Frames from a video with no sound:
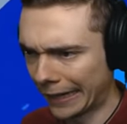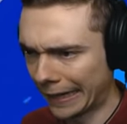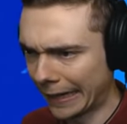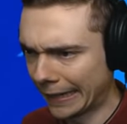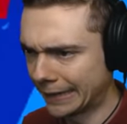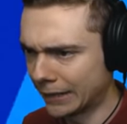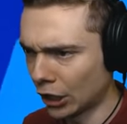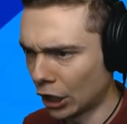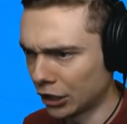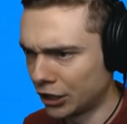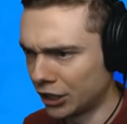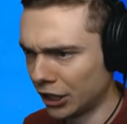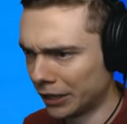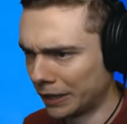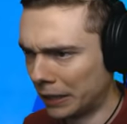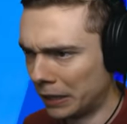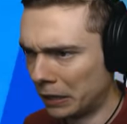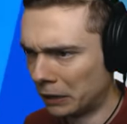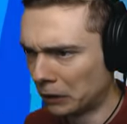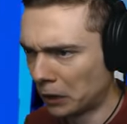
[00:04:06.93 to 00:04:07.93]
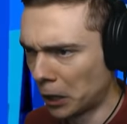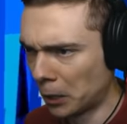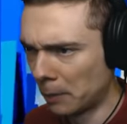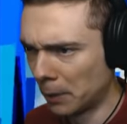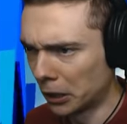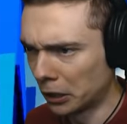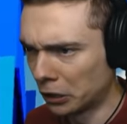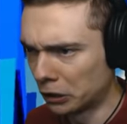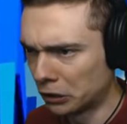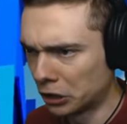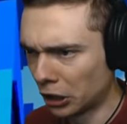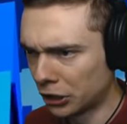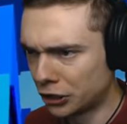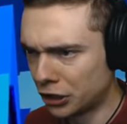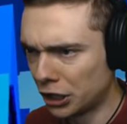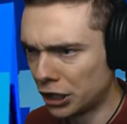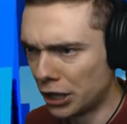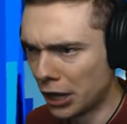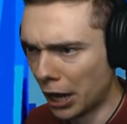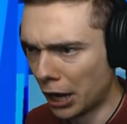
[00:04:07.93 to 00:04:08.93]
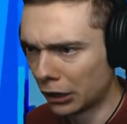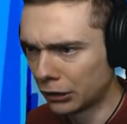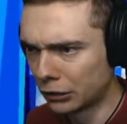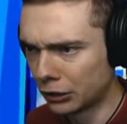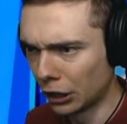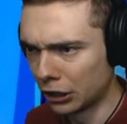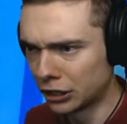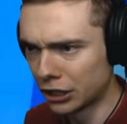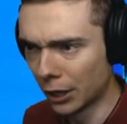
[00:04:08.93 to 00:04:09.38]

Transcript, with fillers: Can I touch it? Can I make it a touchy? And touch.